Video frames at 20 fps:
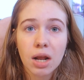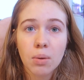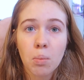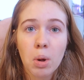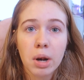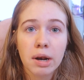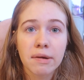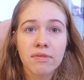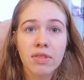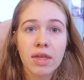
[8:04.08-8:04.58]
on
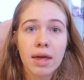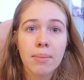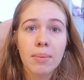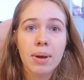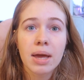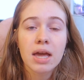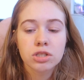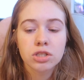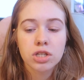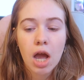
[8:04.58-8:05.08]
one of them.
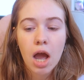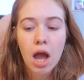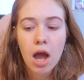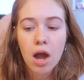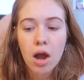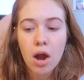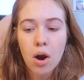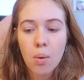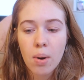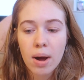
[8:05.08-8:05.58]

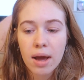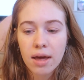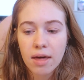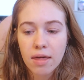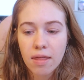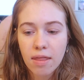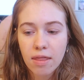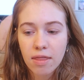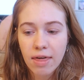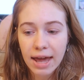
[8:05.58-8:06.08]
So
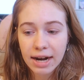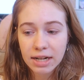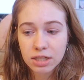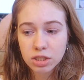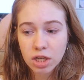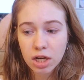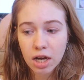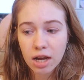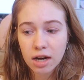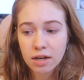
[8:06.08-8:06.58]
that
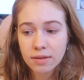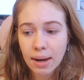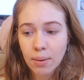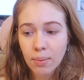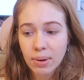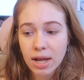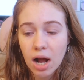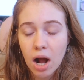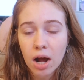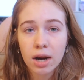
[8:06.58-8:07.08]
is good that
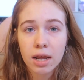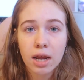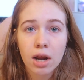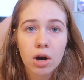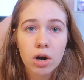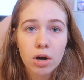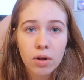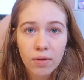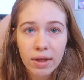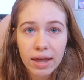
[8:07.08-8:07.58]
we caught it
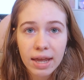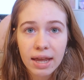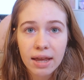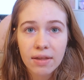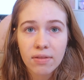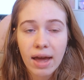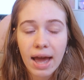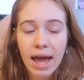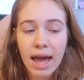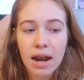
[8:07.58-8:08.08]
early,
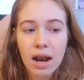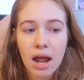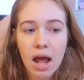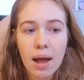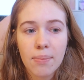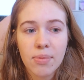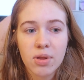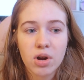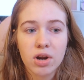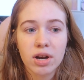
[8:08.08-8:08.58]
that
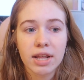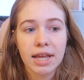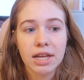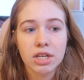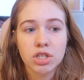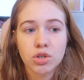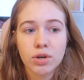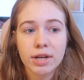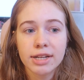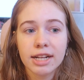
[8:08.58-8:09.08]
they're going to
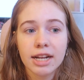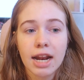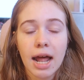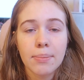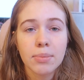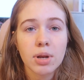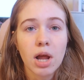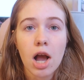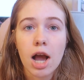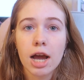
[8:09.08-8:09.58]
get treated.
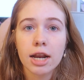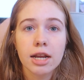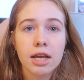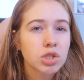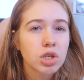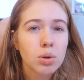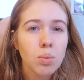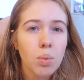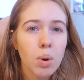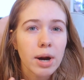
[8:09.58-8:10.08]
I'm not
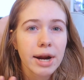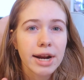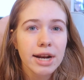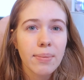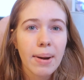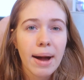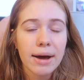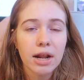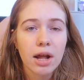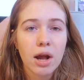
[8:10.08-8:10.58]
too worried
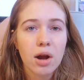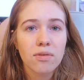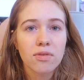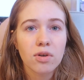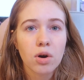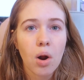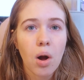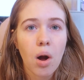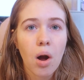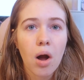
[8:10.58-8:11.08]
about it
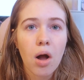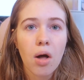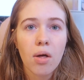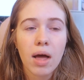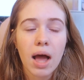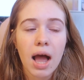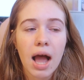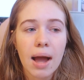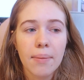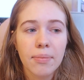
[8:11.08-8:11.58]

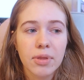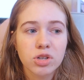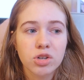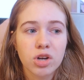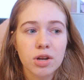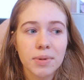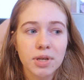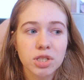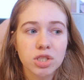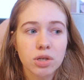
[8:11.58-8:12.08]
overall.
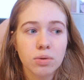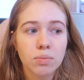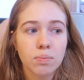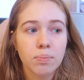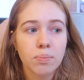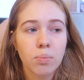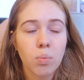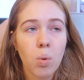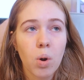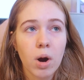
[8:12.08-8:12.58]
Treatment should
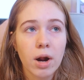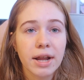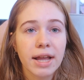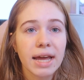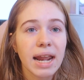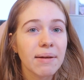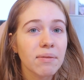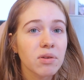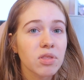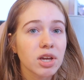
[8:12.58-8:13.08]
work
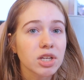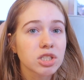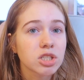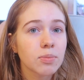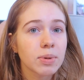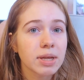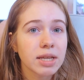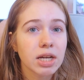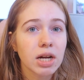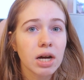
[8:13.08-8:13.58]
and everything
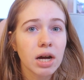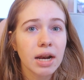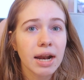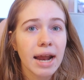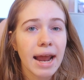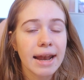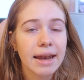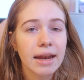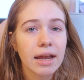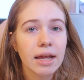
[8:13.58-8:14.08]
should be good,
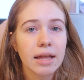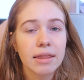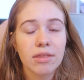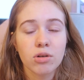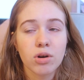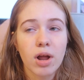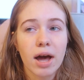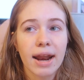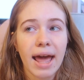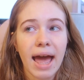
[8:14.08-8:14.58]
and
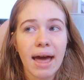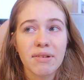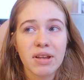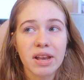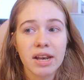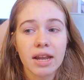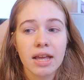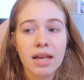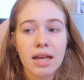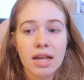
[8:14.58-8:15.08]
they're not
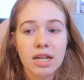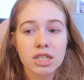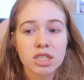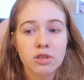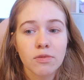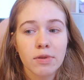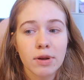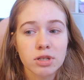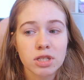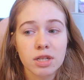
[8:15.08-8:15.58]
having
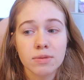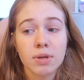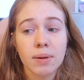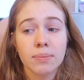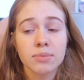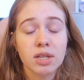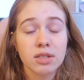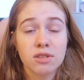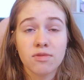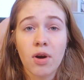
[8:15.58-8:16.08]
severe
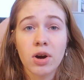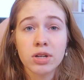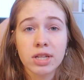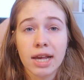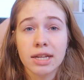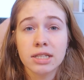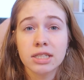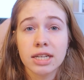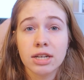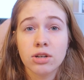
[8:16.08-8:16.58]
symptoms. As far as
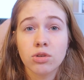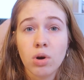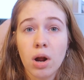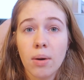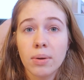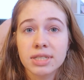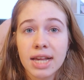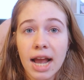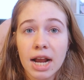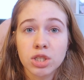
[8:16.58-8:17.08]
I see,
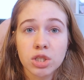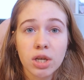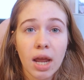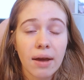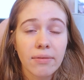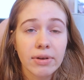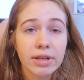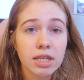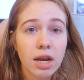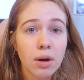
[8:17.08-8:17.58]
Crow is actually
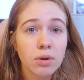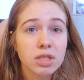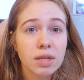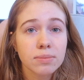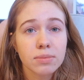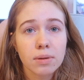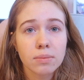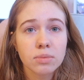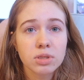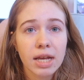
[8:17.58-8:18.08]
having no
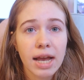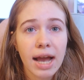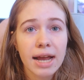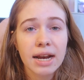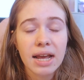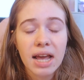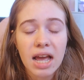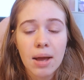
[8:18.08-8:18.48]
symptoms yet,